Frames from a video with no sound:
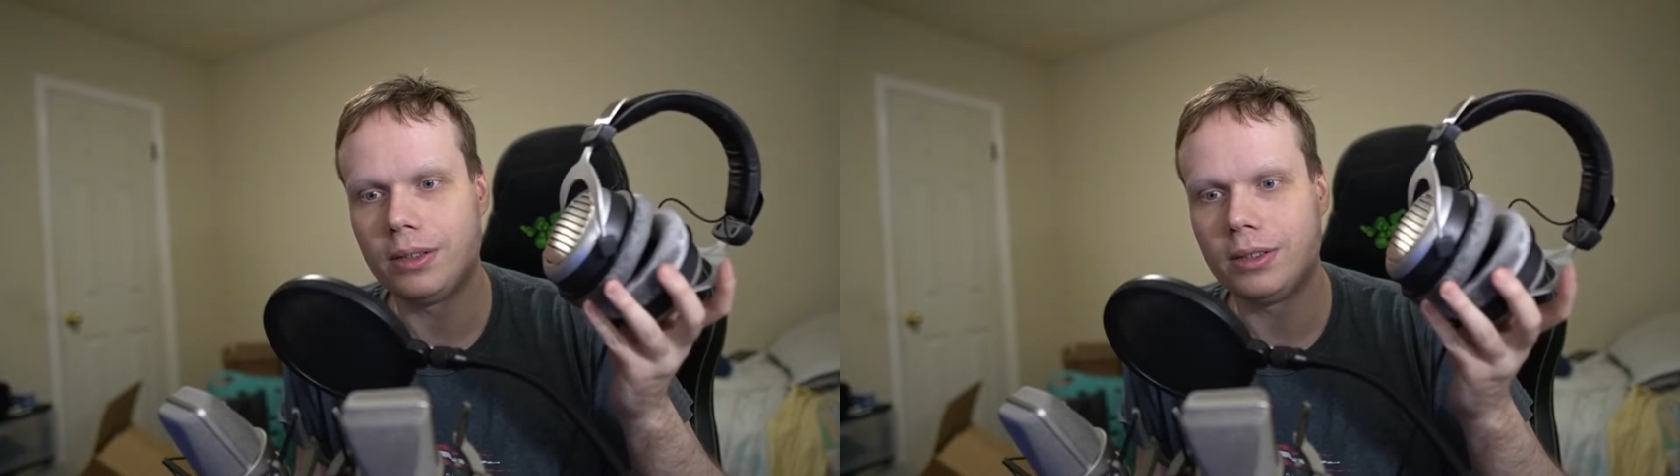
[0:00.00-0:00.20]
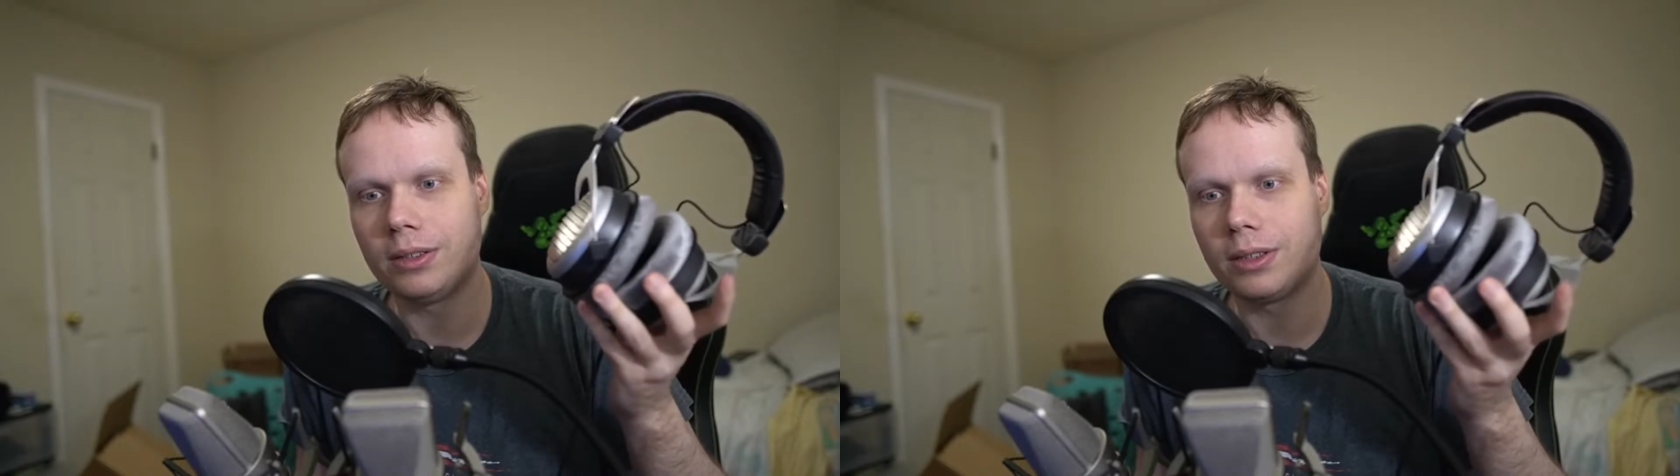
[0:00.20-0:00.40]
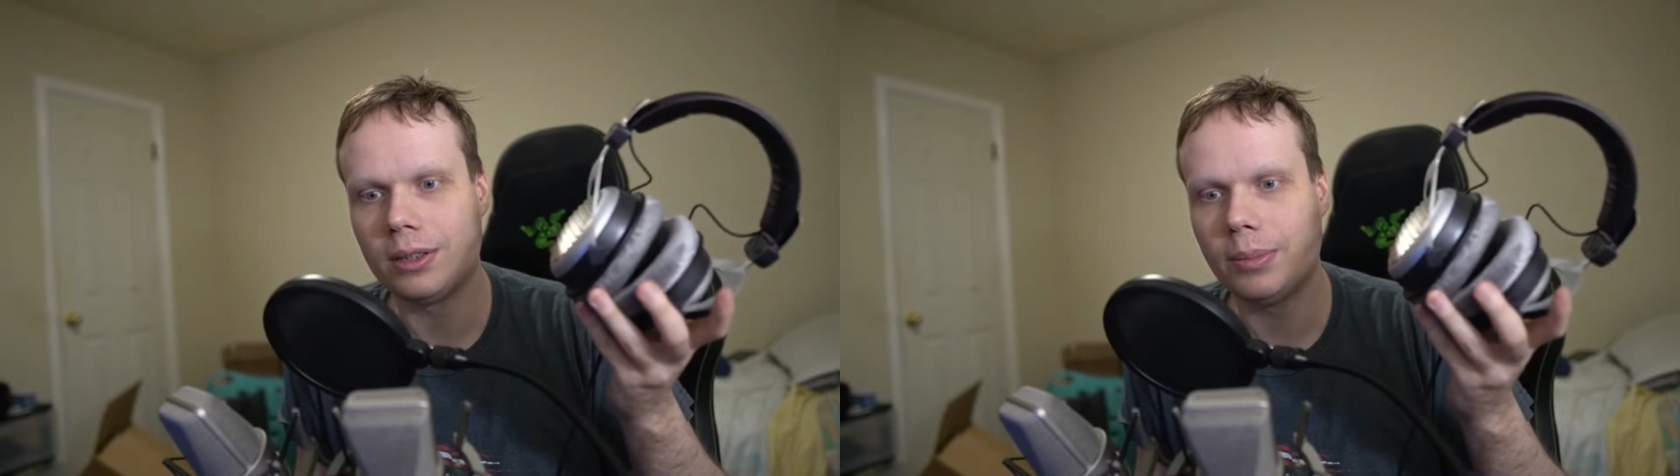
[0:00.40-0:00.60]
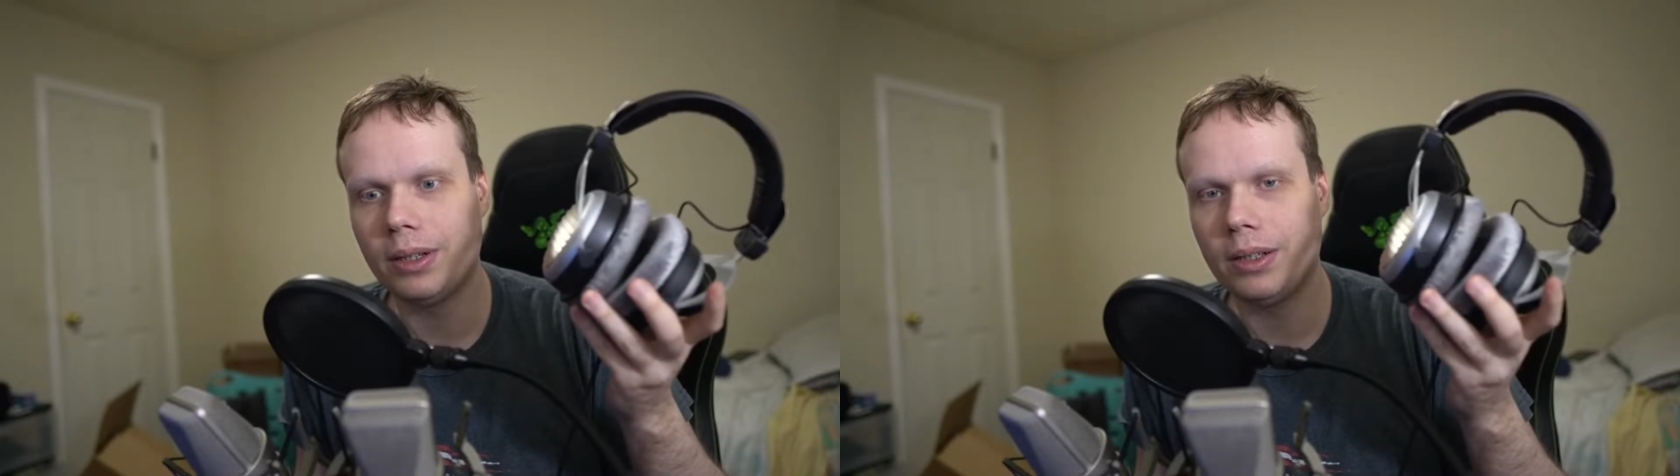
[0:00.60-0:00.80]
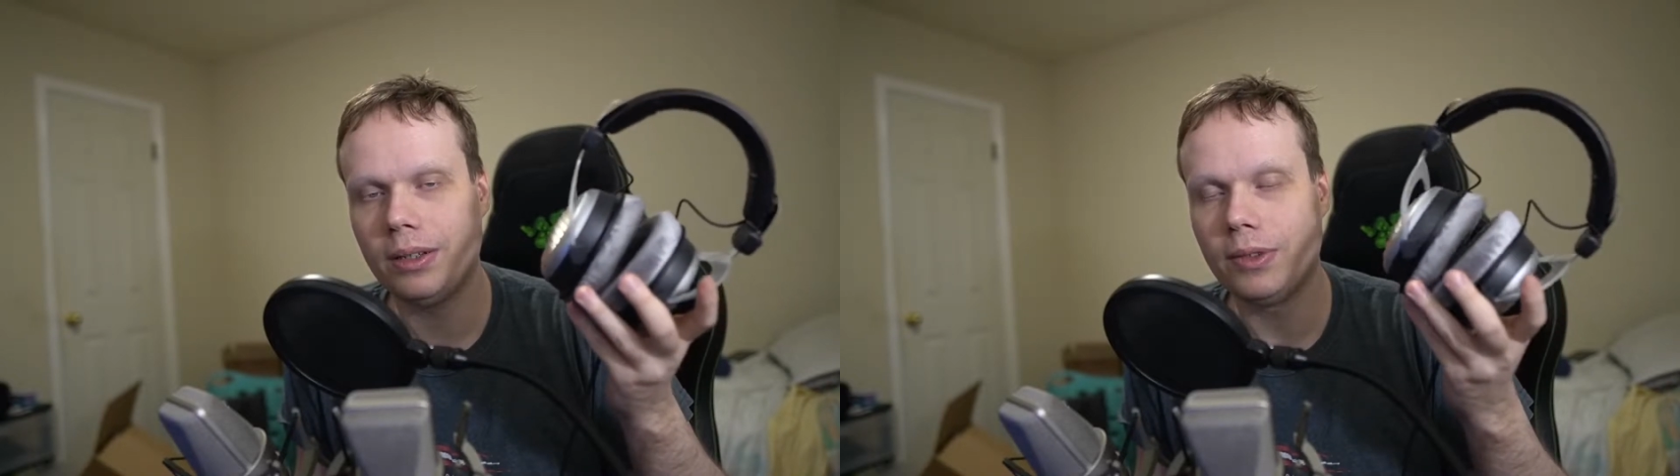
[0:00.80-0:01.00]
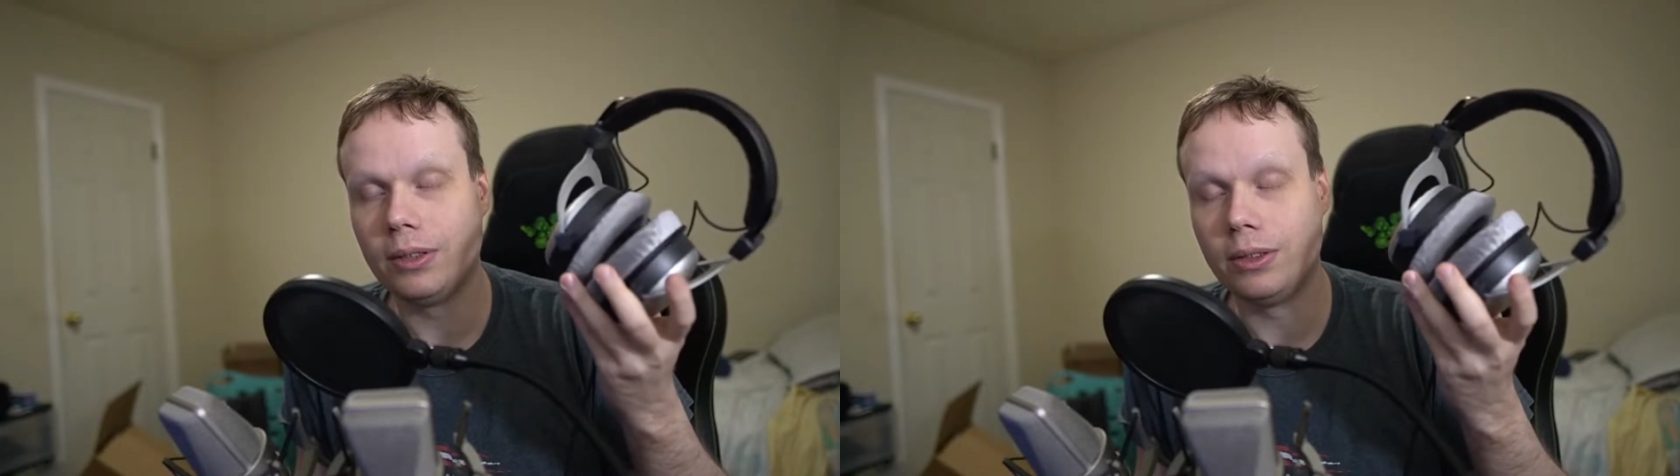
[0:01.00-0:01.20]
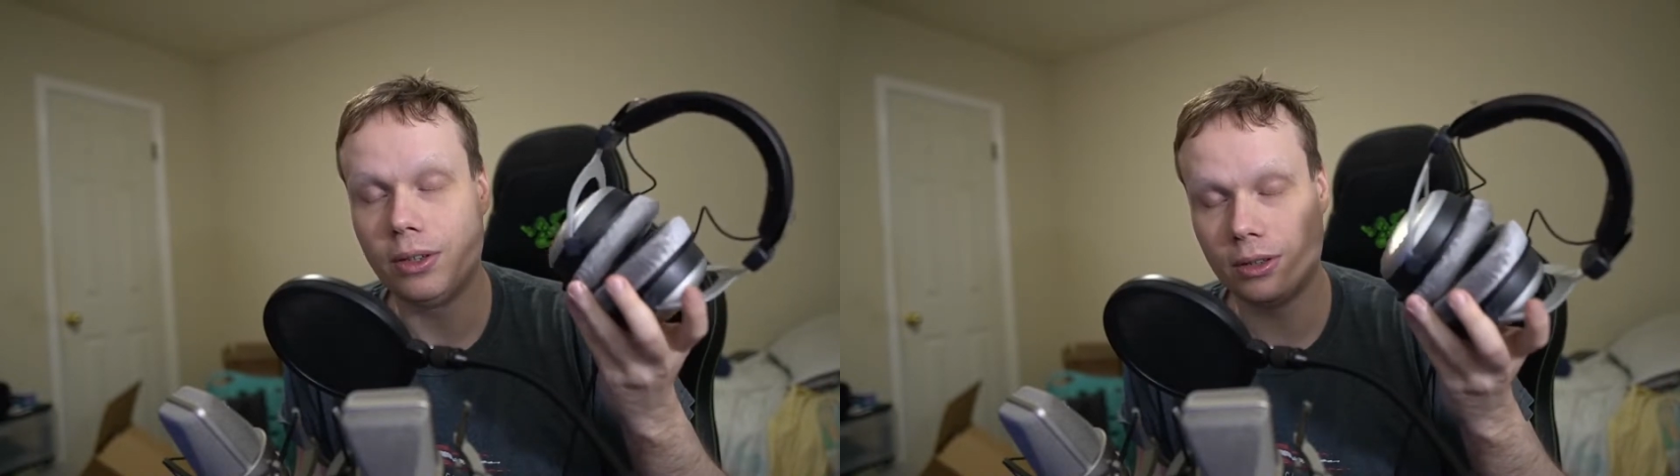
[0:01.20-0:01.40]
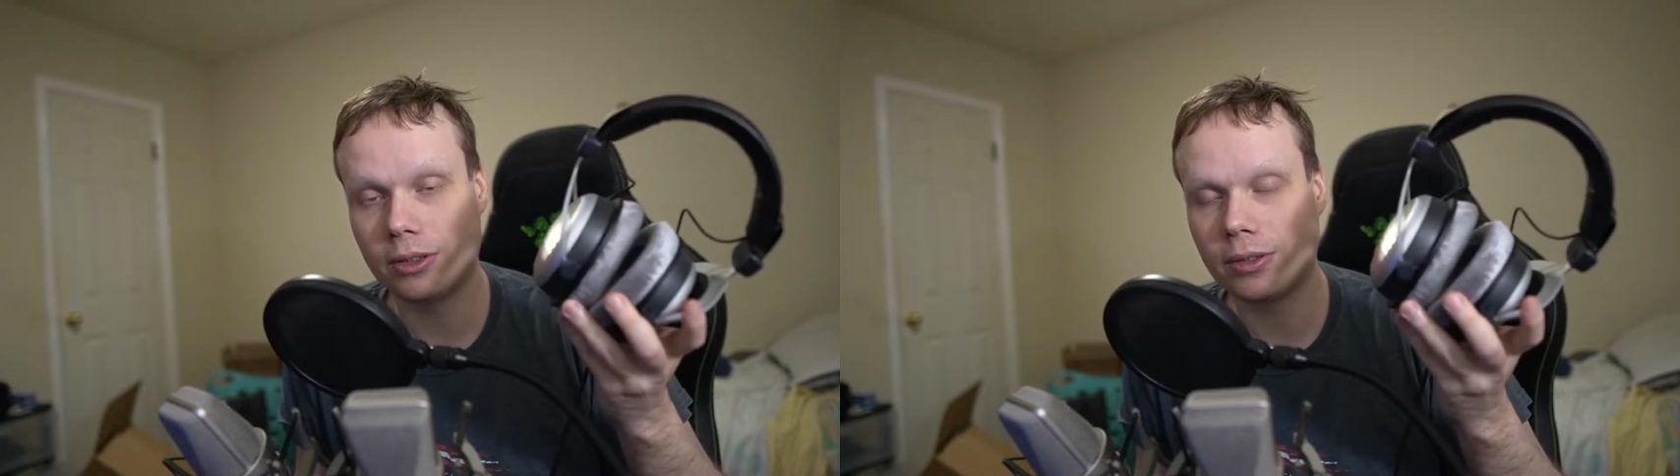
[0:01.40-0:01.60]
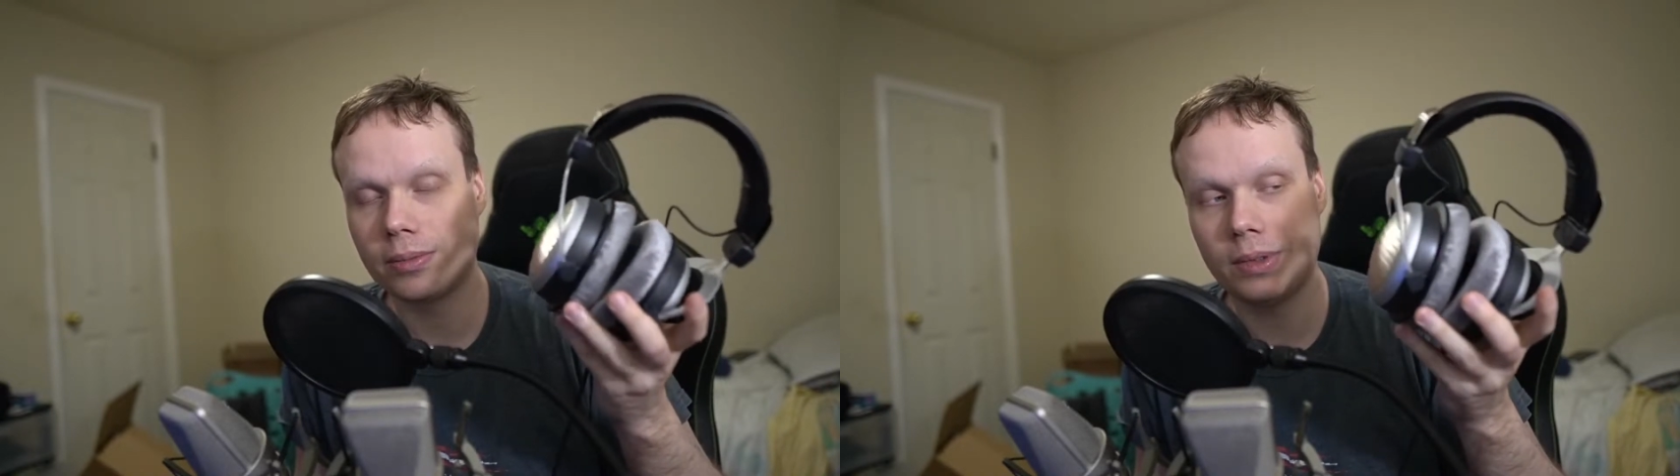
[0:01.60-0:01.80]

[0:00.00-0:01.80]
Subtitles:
is just going to make it even duller